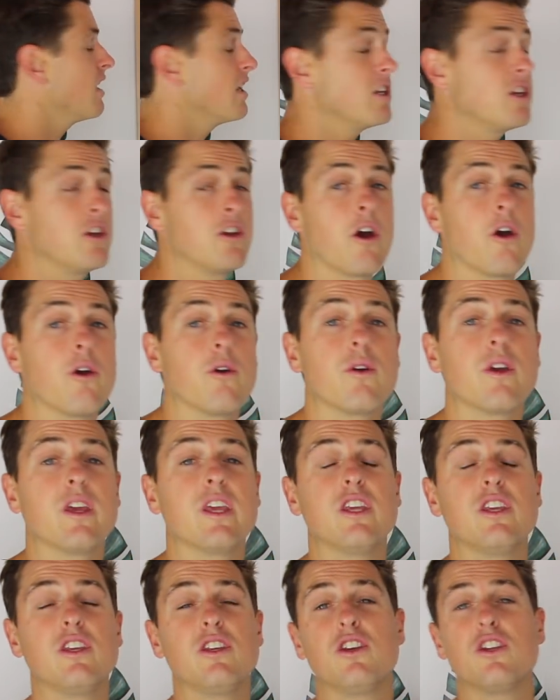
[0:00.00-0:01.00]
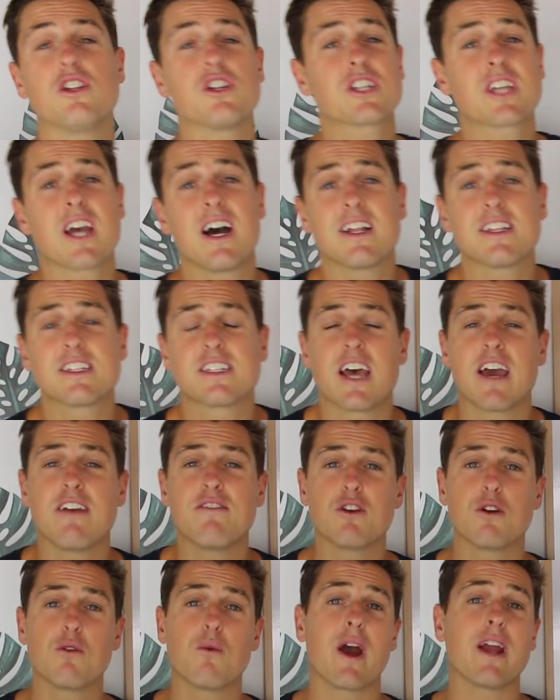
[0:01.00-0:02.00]
you know, you just can't
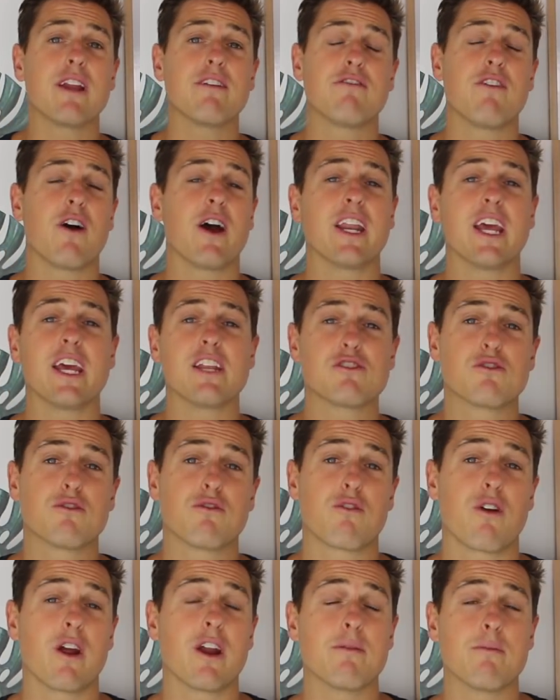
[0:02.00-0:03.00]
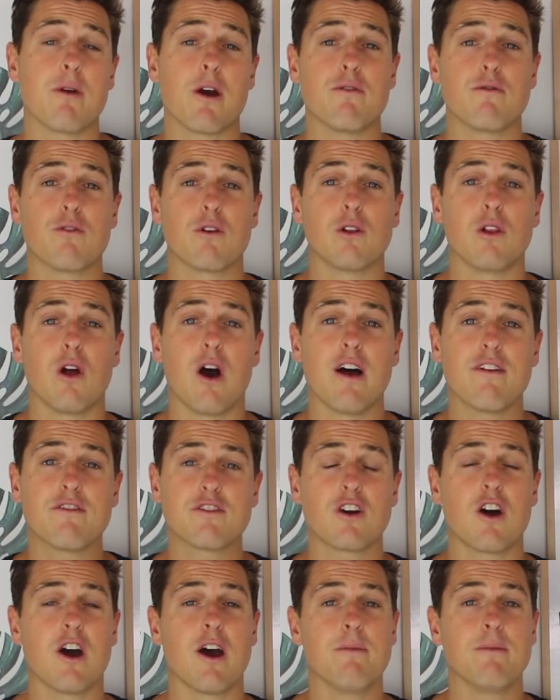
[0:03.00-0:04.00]
save your way to financial freedom over a
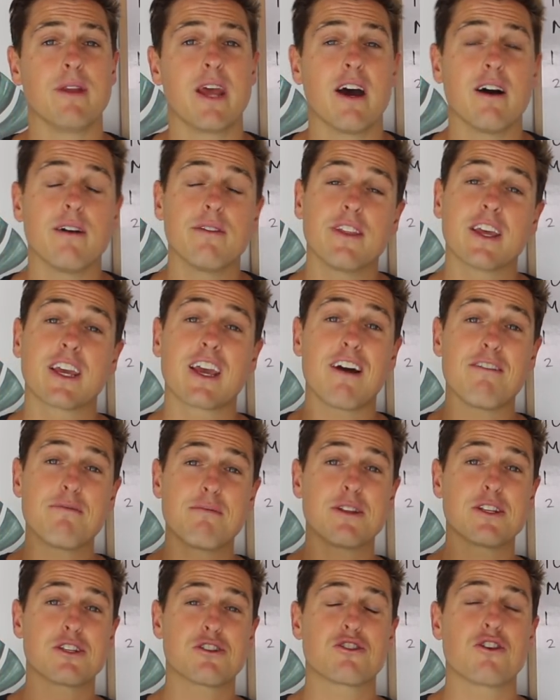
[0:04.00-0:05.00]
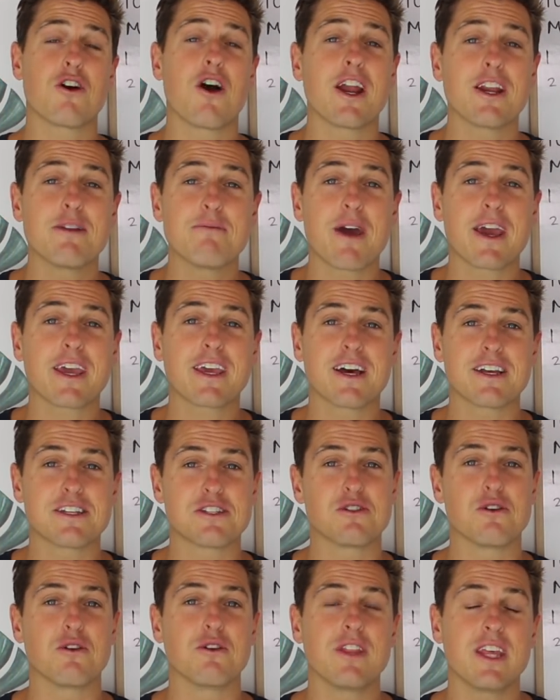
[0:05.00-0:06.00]
lifetime. Now, the government's trying to make
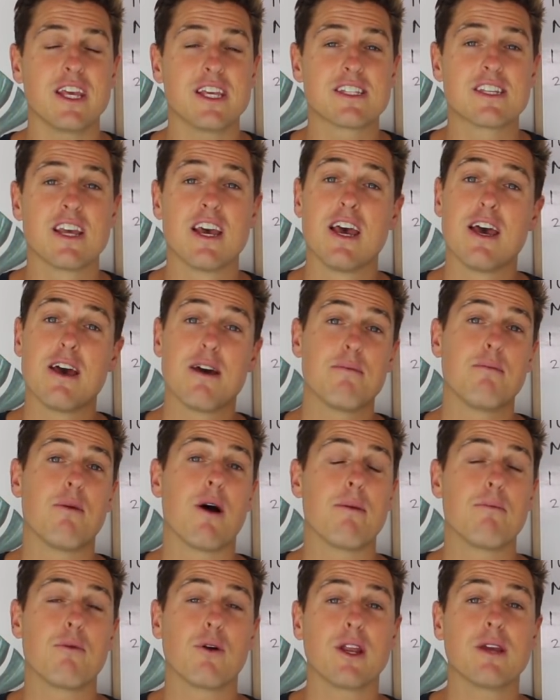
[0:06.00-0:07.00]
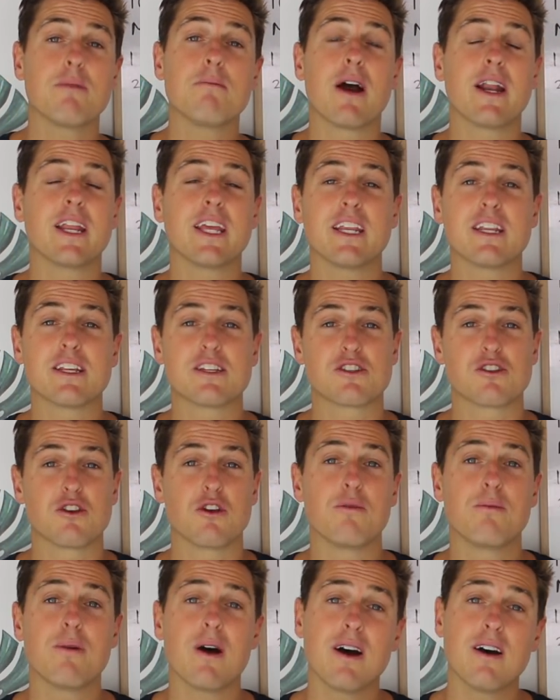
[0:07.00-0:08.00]
us do this by putting money into
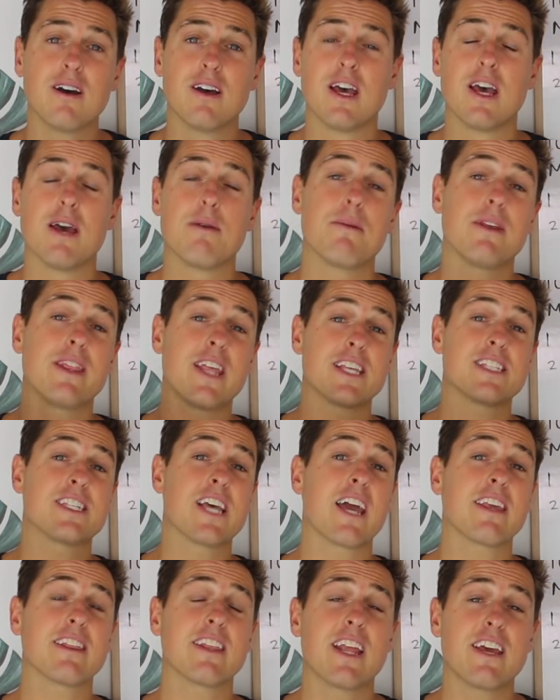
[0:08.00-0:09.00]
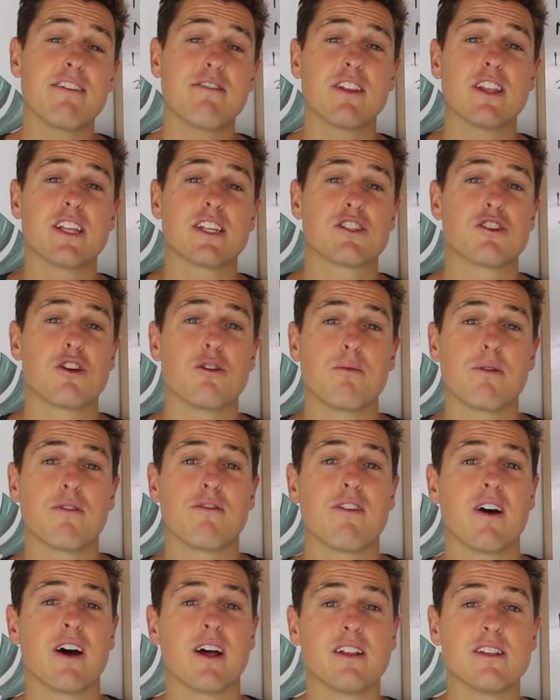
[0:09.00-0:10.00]
super, but they're saying that even the super
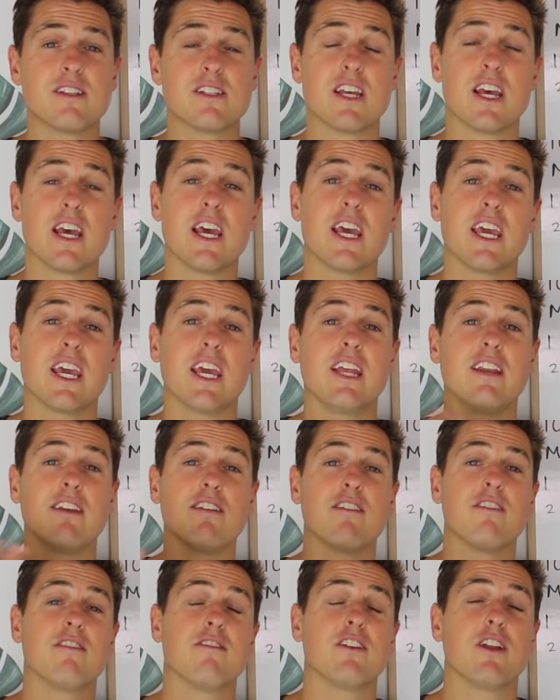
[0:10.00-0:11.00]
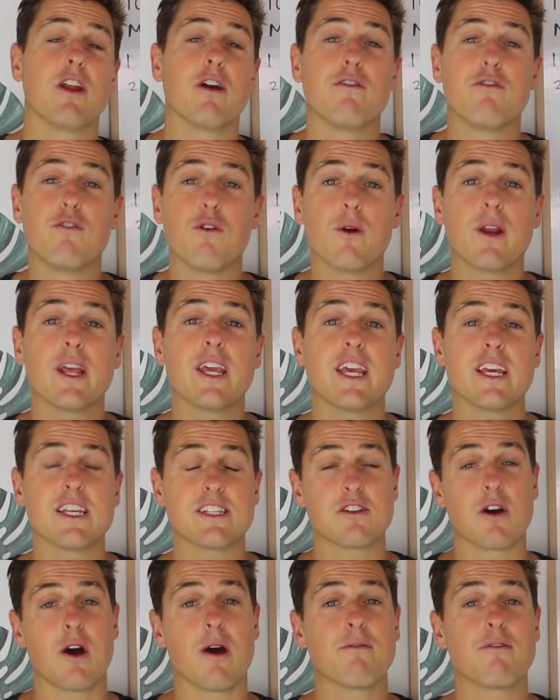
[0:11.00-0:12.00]
funds in, you know, forty
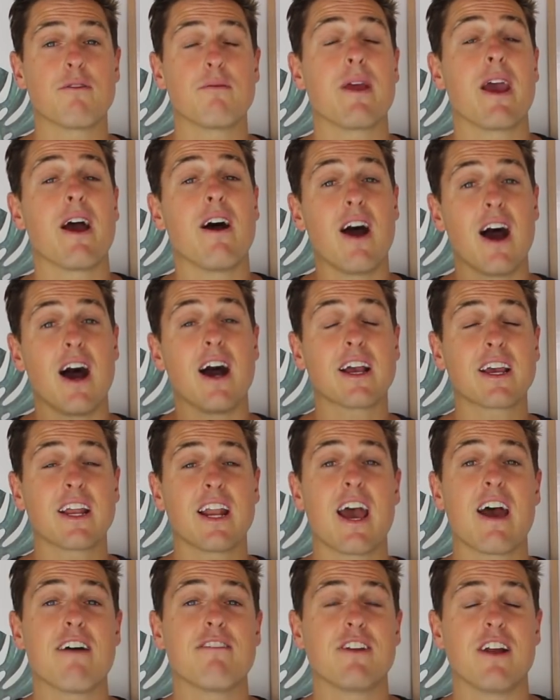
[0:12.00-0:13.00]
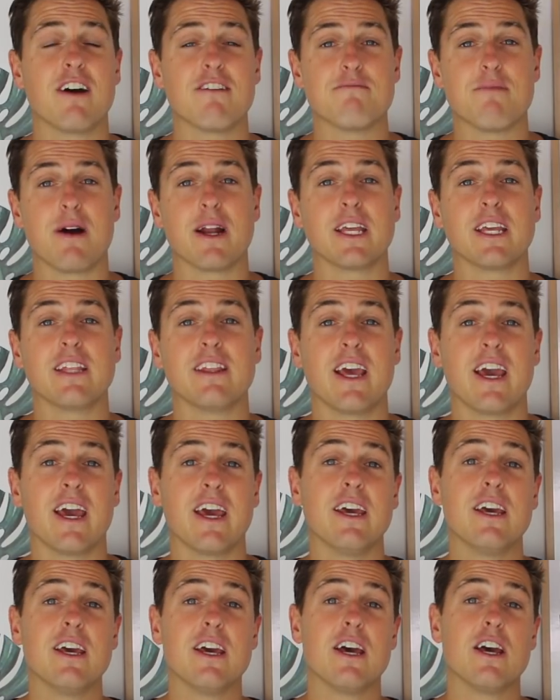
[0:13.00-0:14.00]
years time from now aren't gonna have enough money in
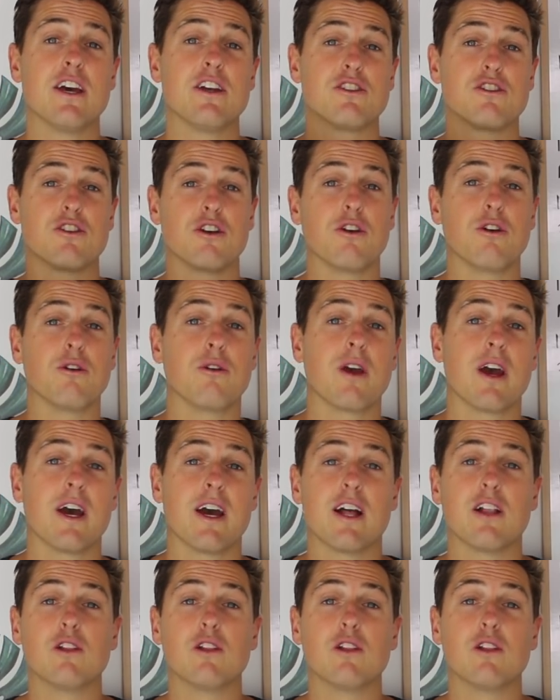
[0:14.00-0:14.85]
there to